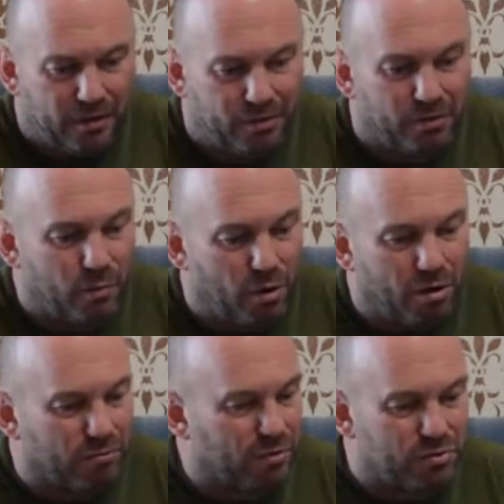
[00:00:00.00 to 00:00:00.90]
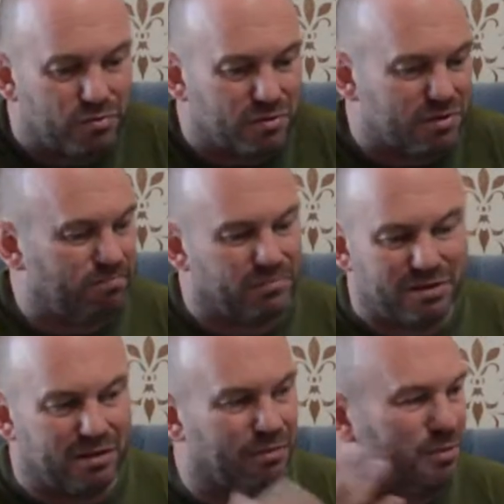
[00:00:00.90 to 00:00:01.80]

The other one, which was,